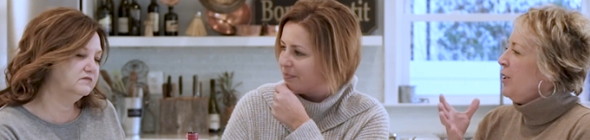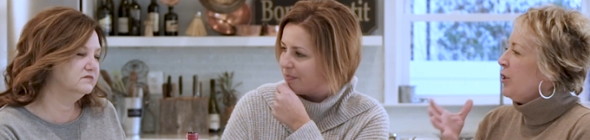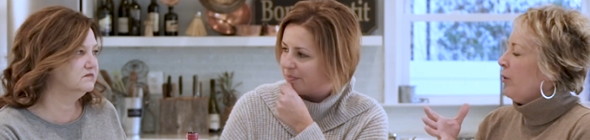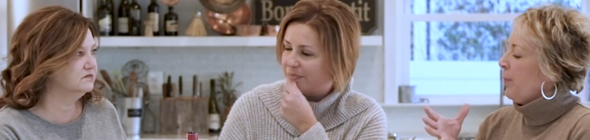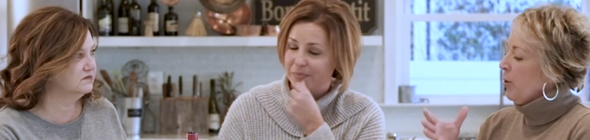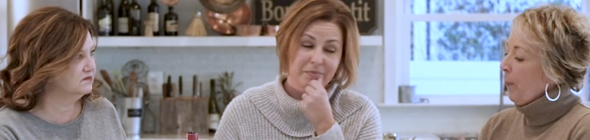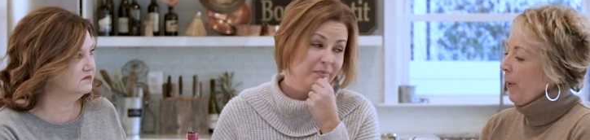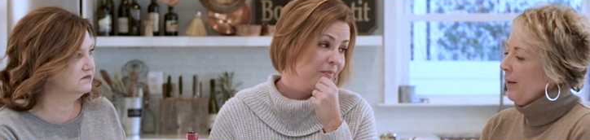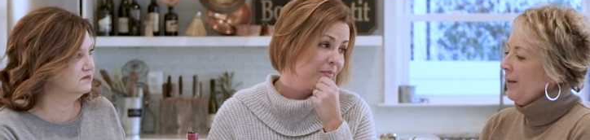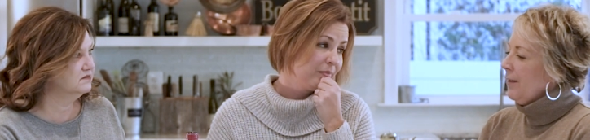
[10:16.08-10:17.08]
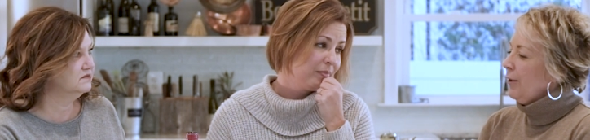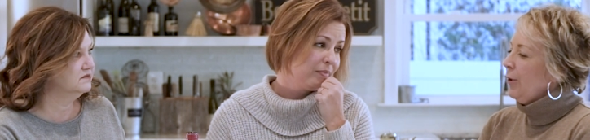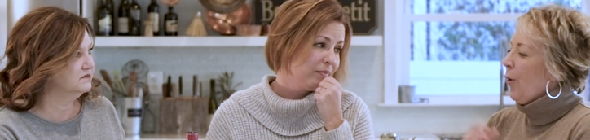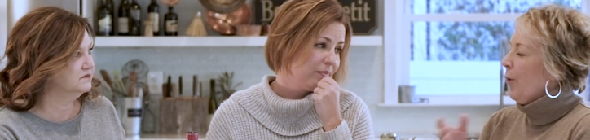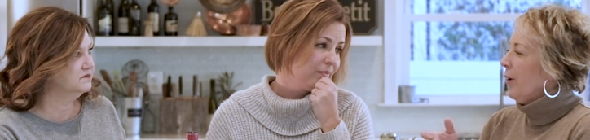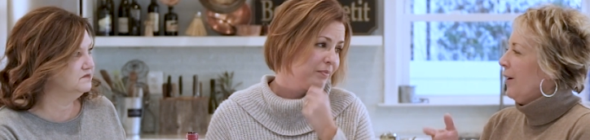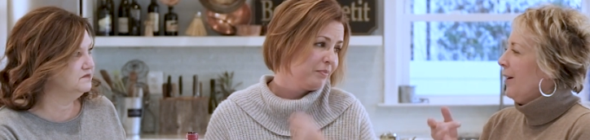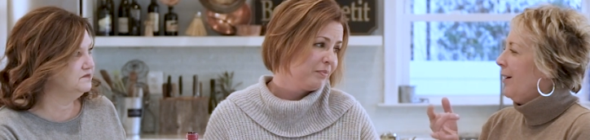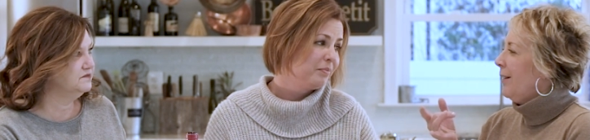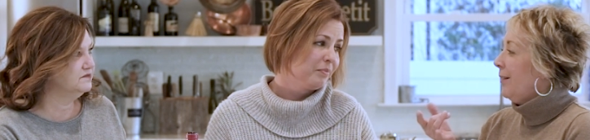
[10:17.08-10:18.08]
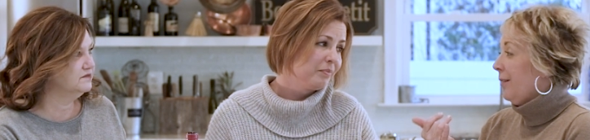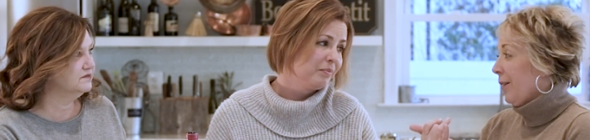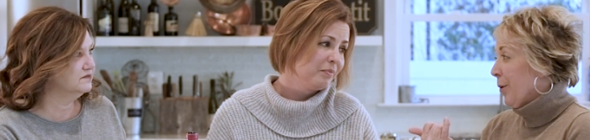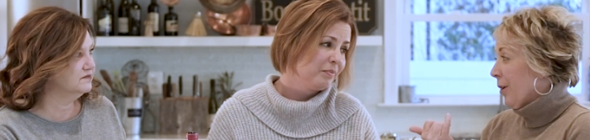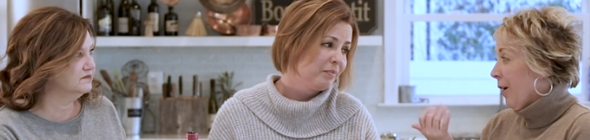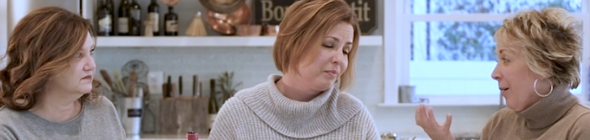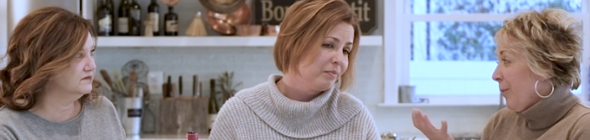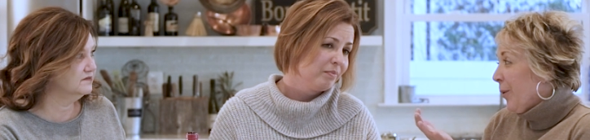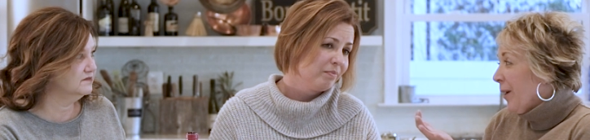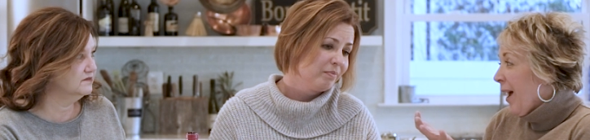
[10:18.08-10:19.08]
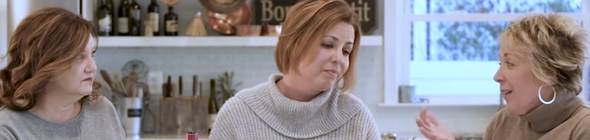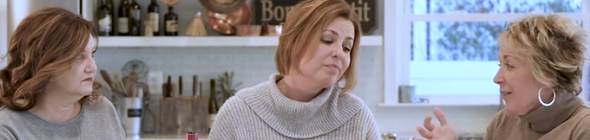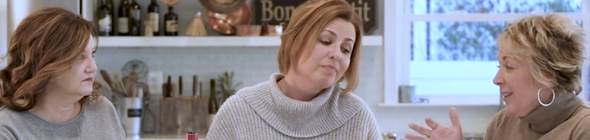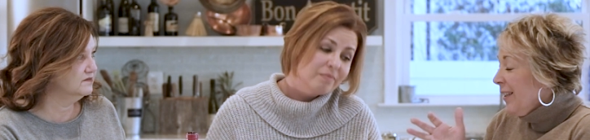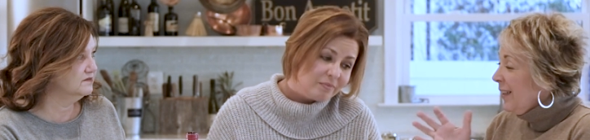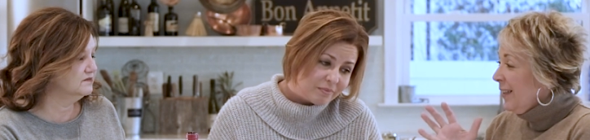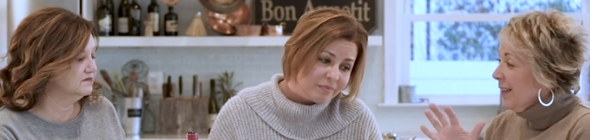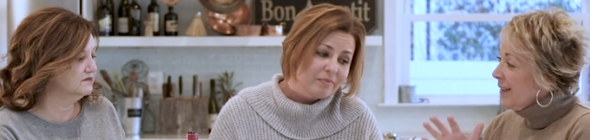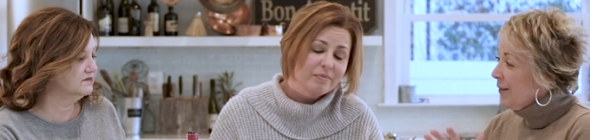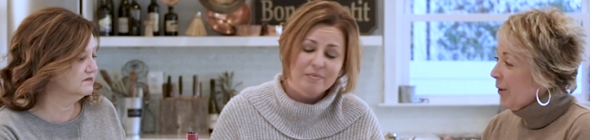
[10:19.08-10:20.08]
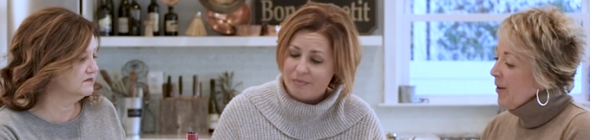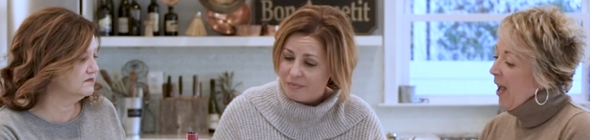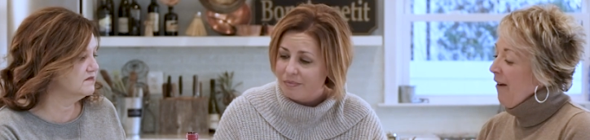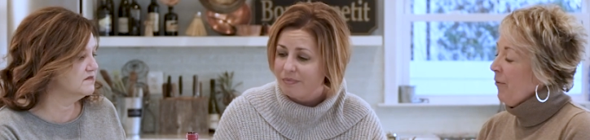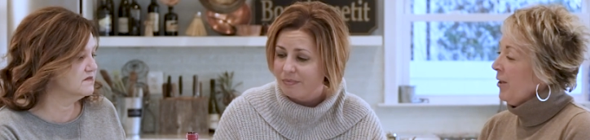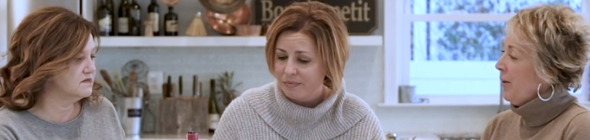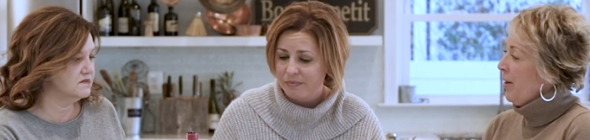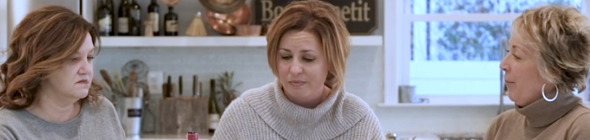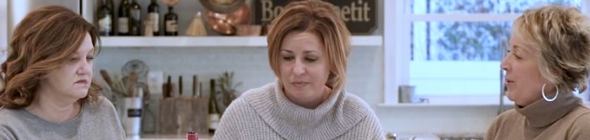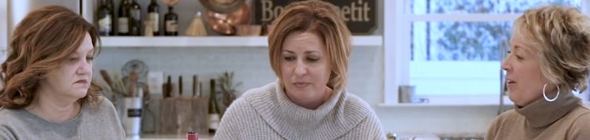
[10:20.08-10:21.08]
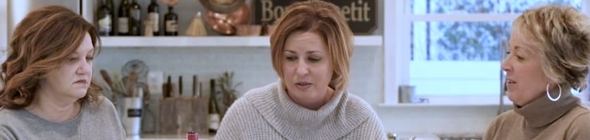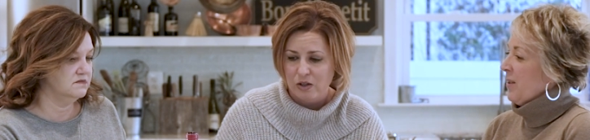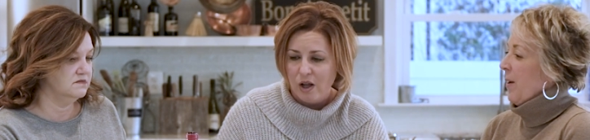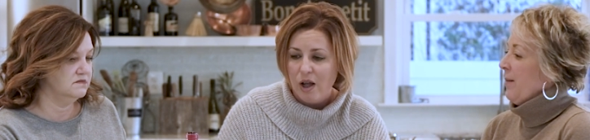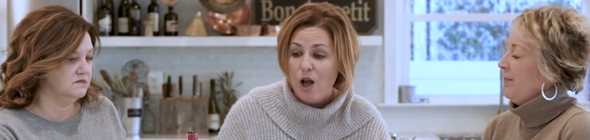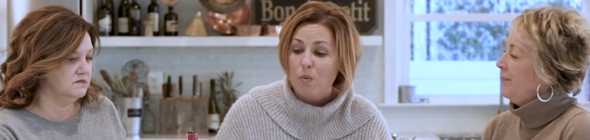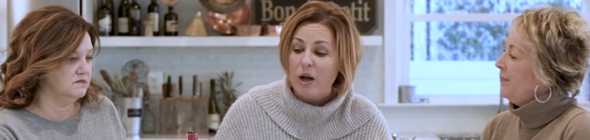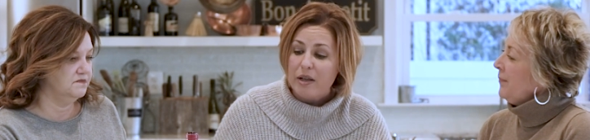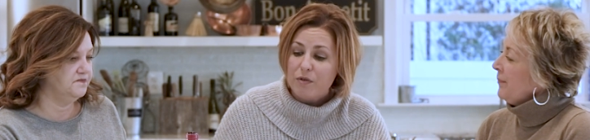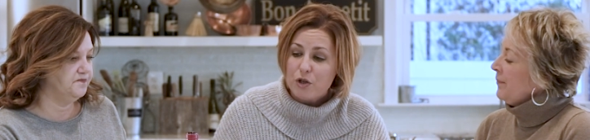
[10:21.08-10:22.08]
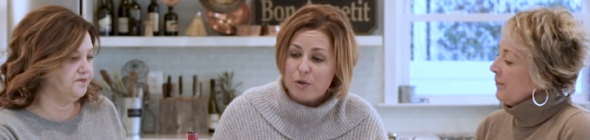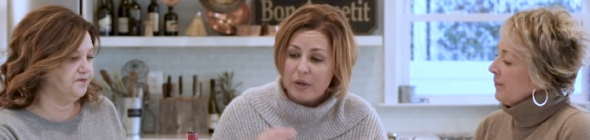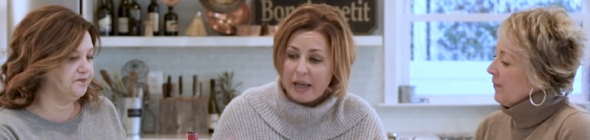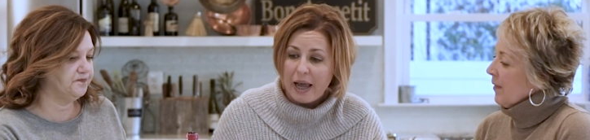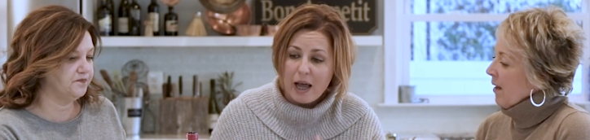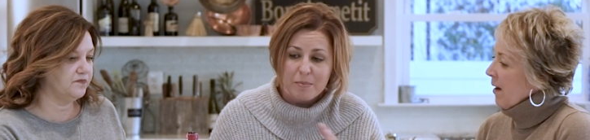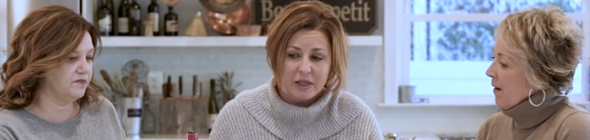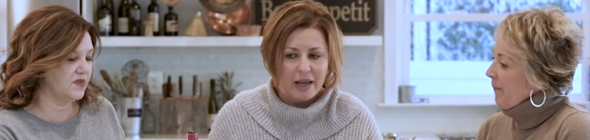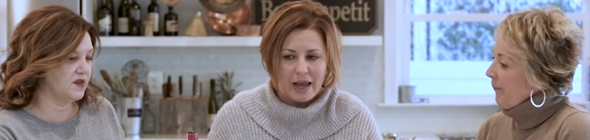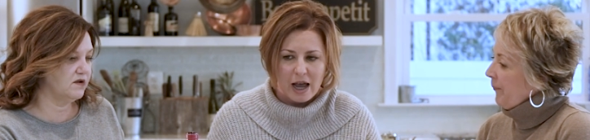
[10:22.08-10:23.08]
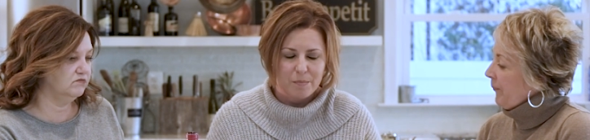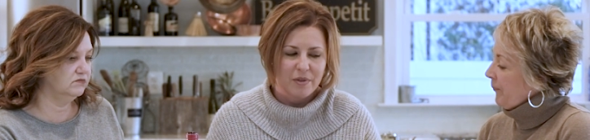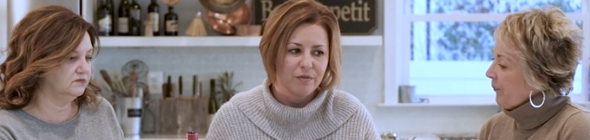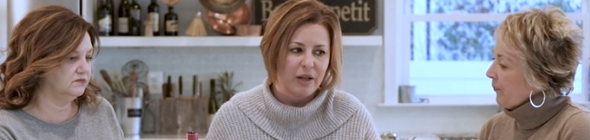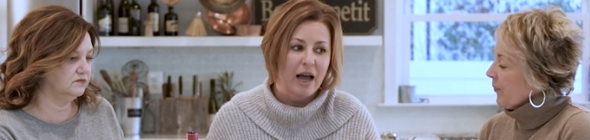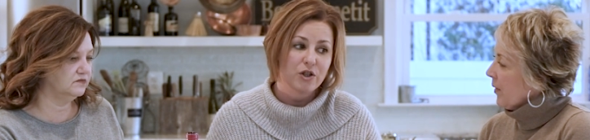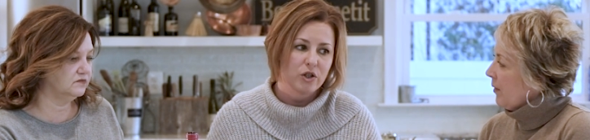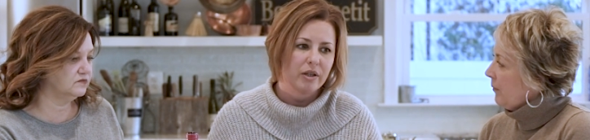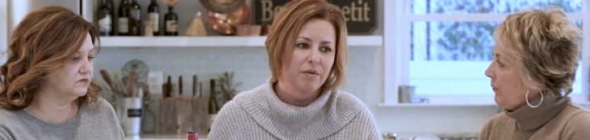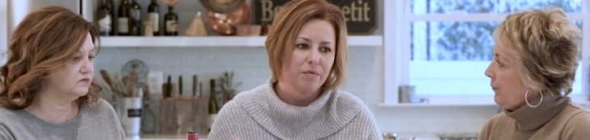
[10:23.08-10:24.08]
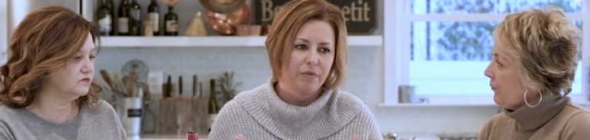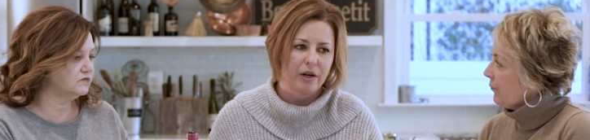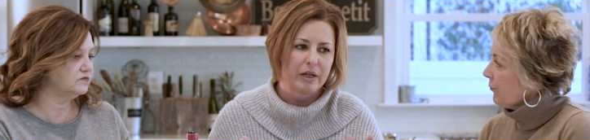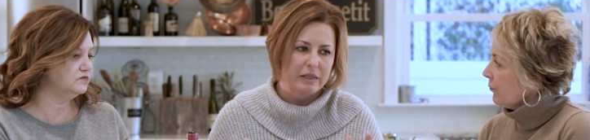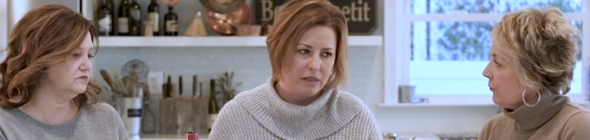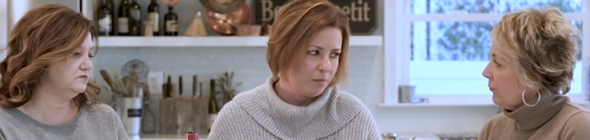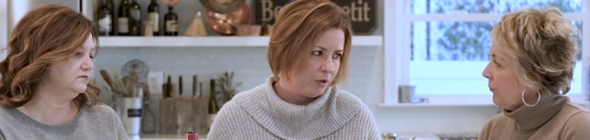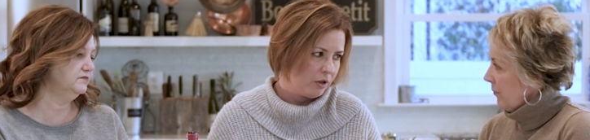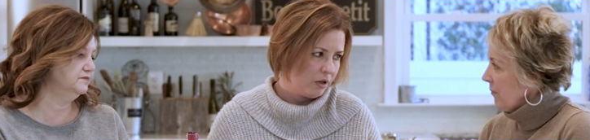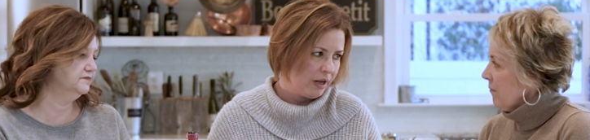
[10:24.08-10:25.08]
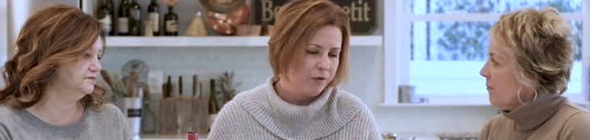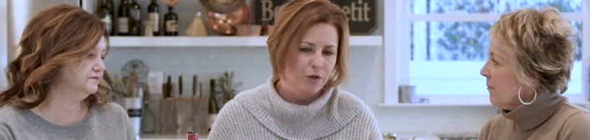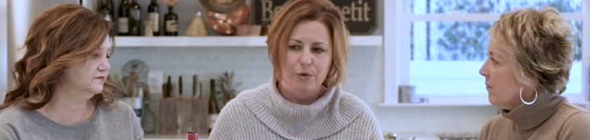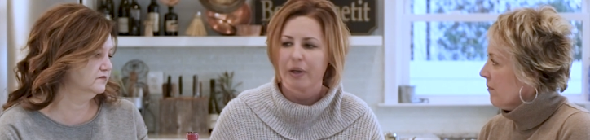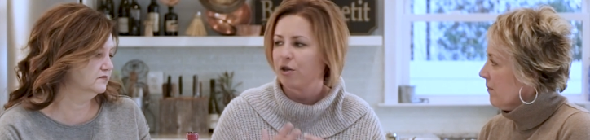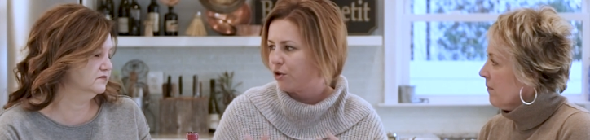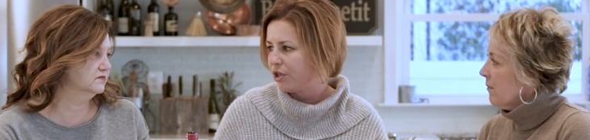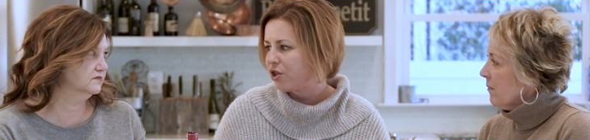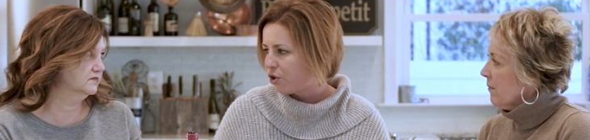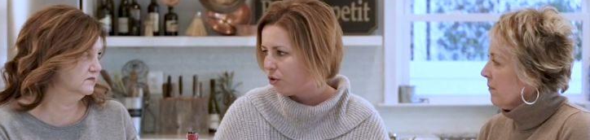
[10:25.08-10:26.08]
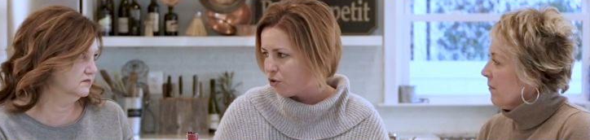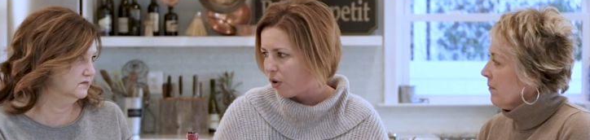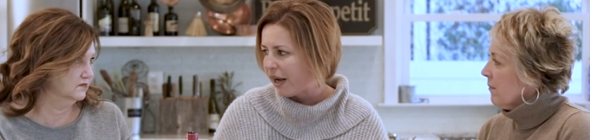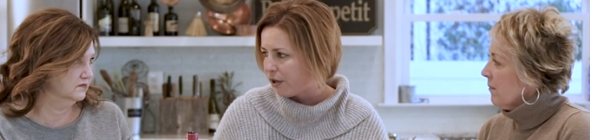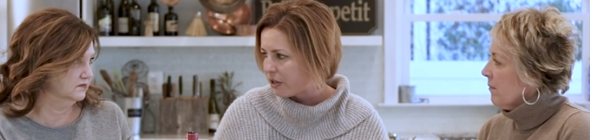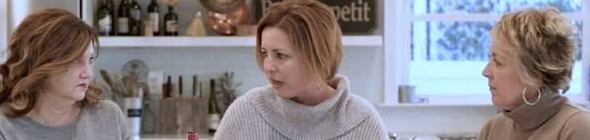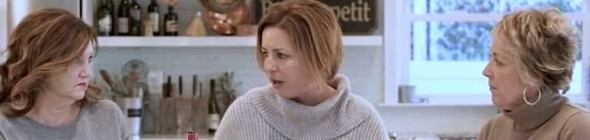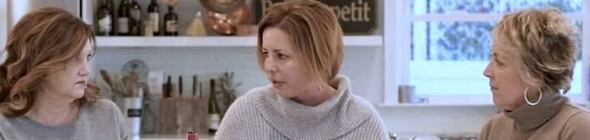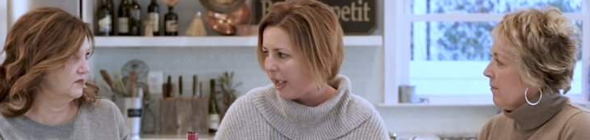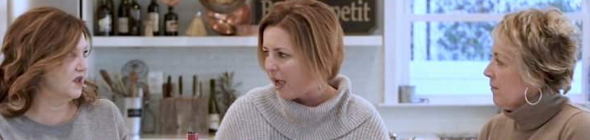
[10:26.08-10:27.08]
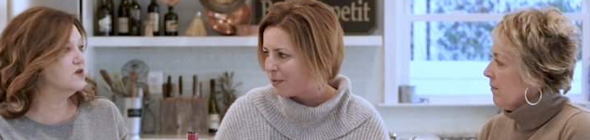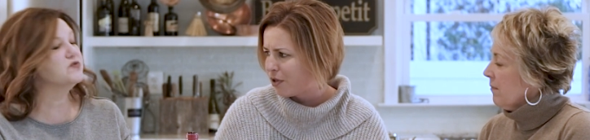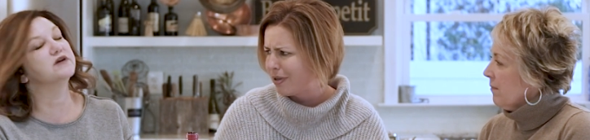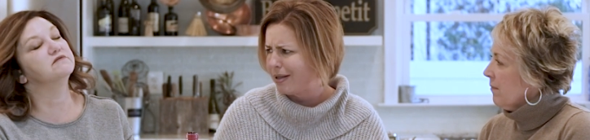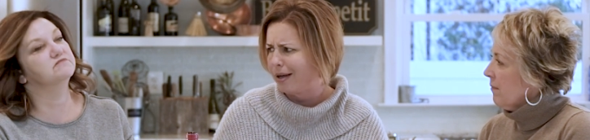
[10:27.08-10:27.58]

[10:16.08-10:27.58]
Speaker 1: descriptor, but lower lower carb, lower calorie. What do we have? What are the numbers on this one?
Speaker 2: Well, if you do a cab to cab, they're actually very similar. If you're doing a traditional dryer style cab, okay. so it's